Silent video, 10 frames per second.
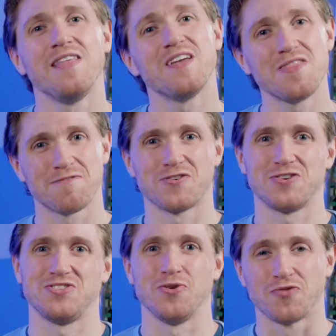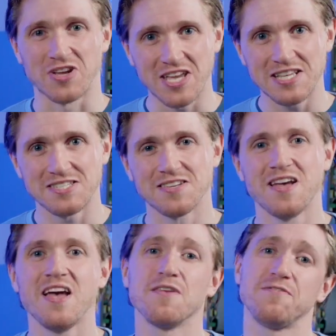Then the furnace overheats,
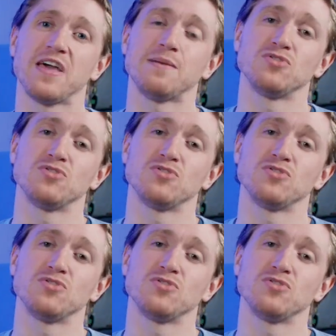the flame